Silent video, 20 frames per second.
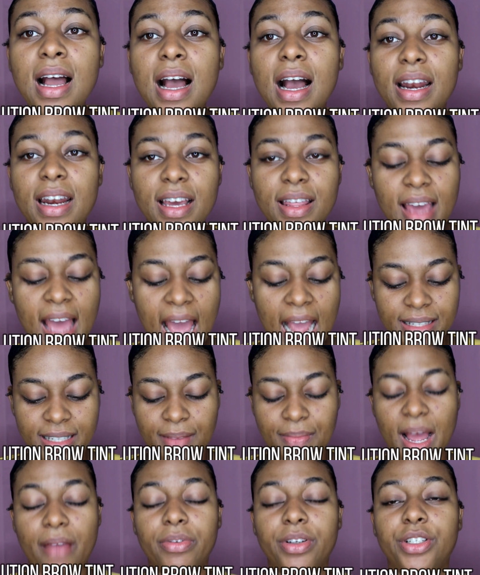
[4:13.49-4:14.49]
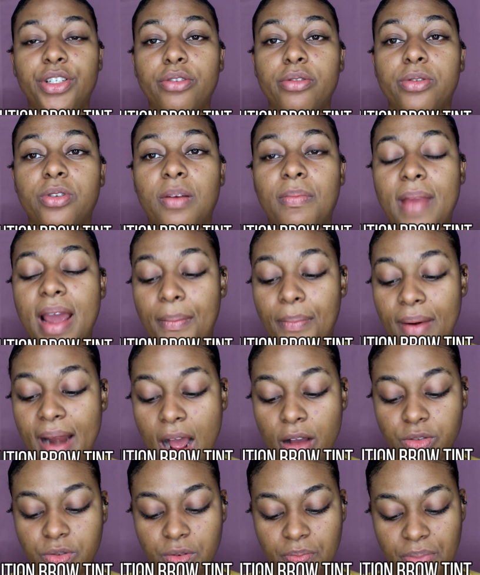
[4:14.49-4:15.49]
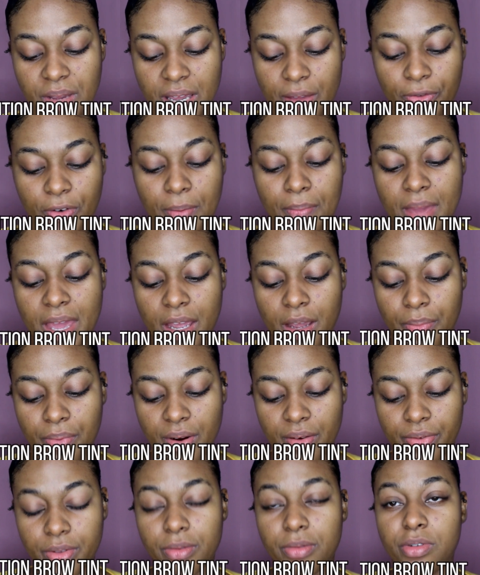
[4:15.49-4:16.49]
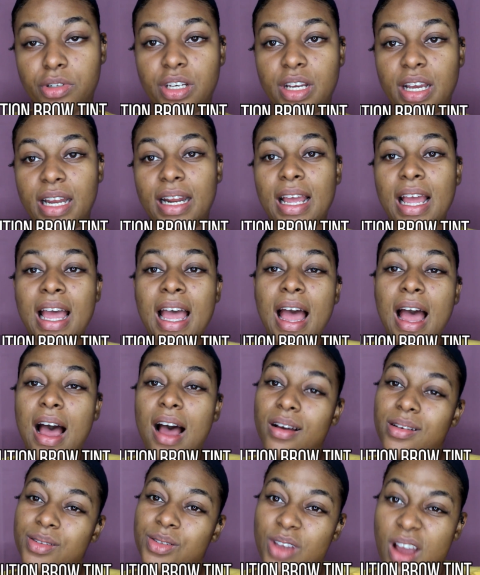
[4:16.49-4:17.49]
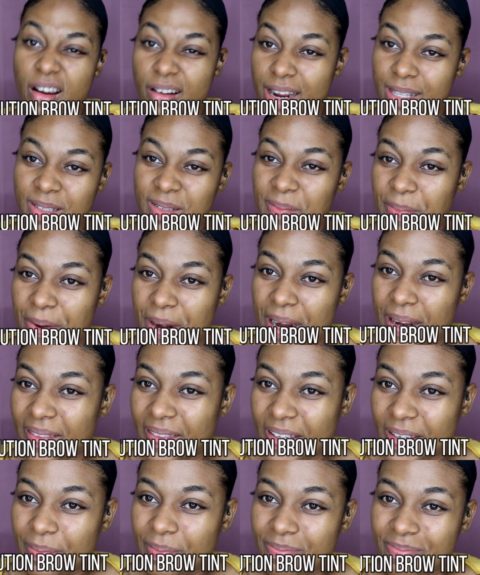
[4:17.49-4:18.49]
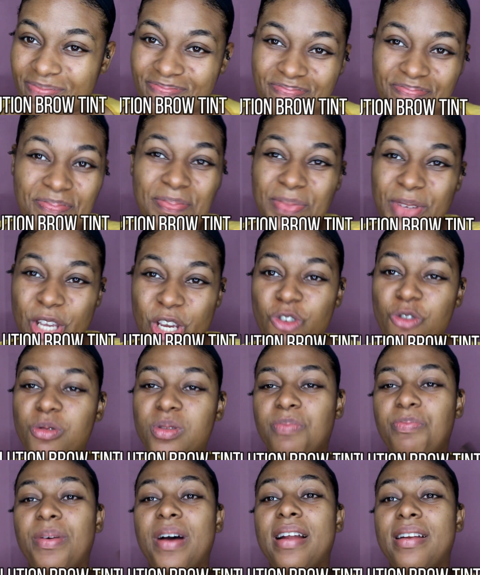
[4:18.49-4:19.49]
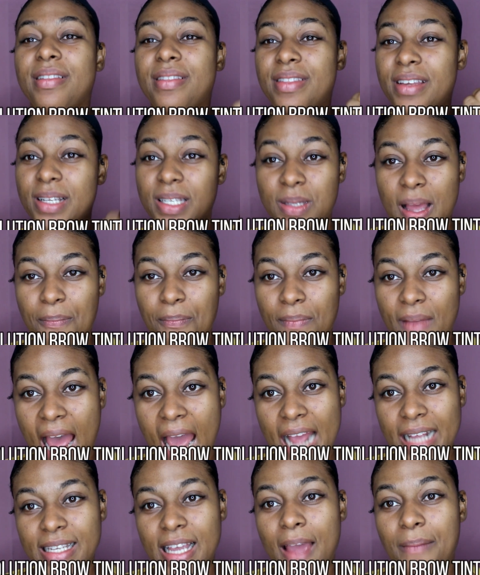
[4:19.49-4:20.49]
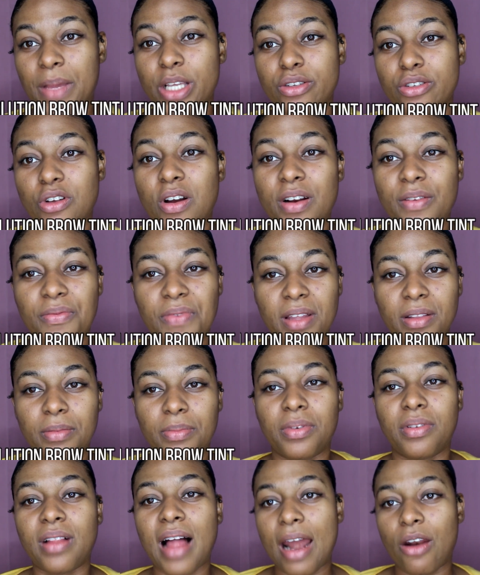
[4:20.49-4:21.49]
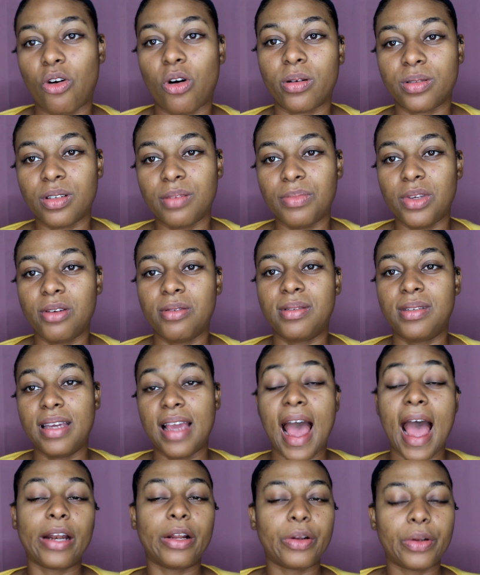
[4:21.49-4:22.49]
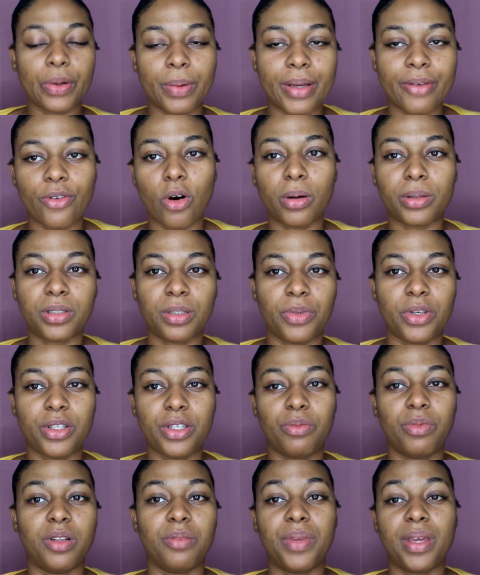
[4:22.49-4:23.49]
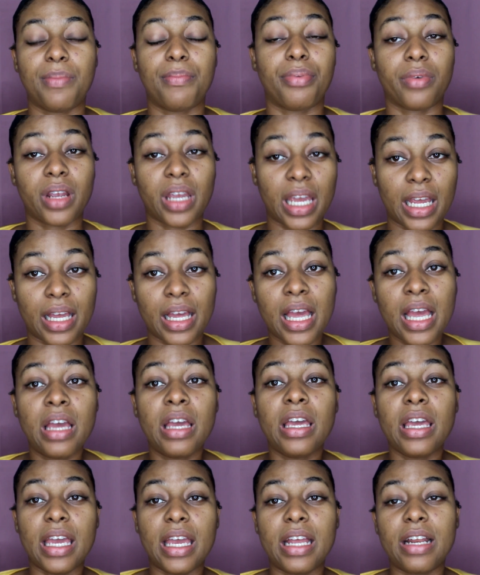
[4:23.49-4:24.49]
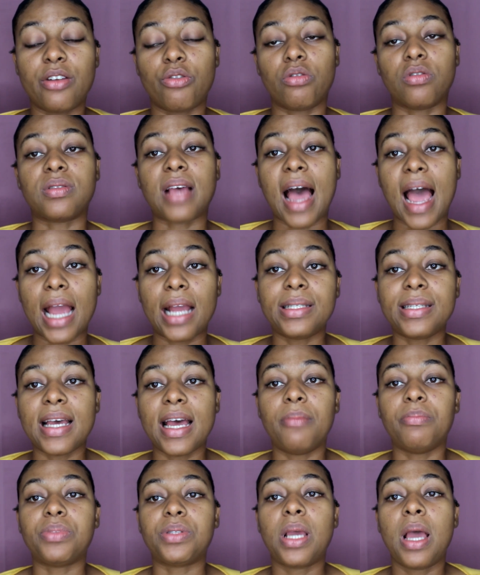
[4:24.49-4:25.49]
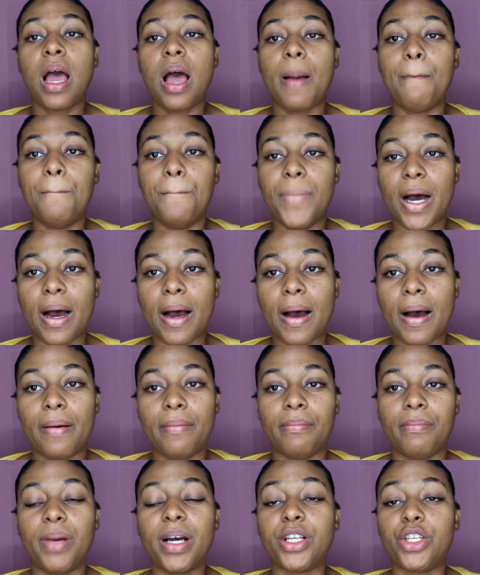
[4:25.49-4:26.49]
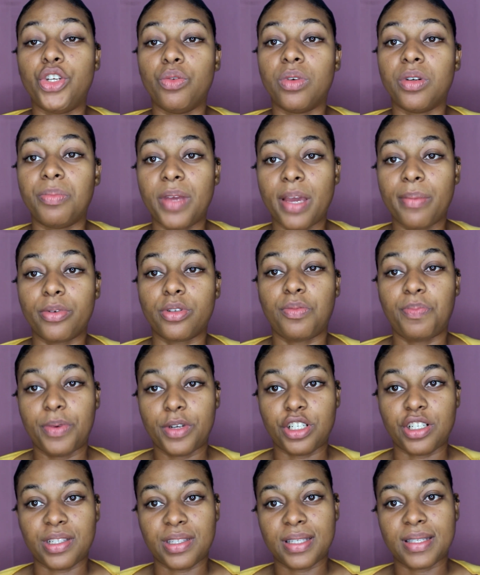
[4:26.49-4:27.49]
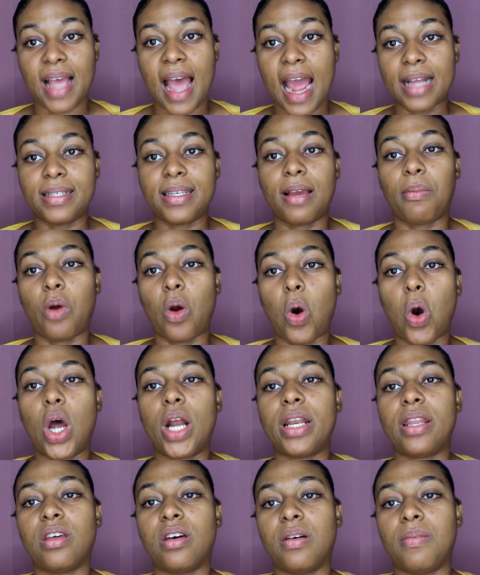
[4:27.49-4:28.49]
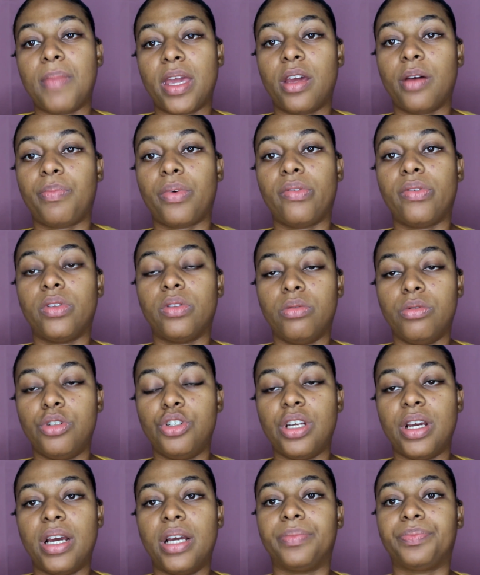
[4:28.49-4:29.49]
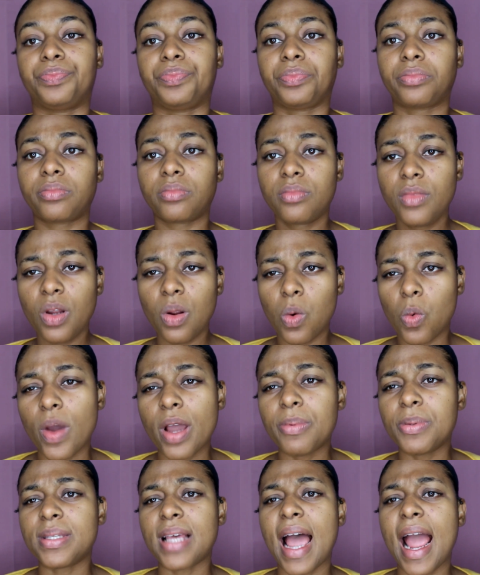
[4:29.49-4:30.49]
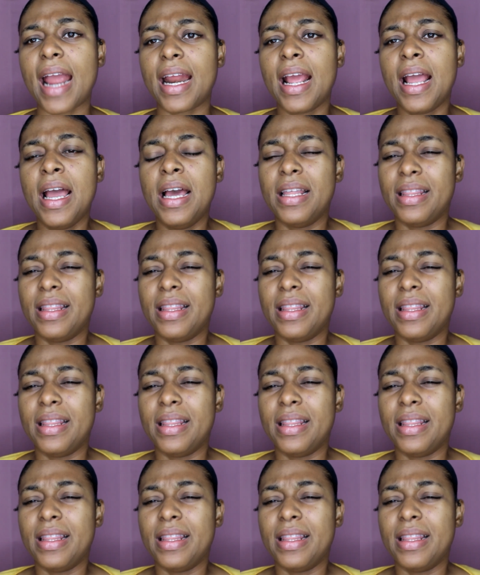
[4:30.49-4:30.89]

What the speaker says: Another item I would use on my brows would be from Makeup Revolution. Sorry to break the news, but this item is not available at Ulta Beauty. I don't know if Ulta Beauty will be bringing in those items, but you will be able to purchase this item on the Makeup Revolution website.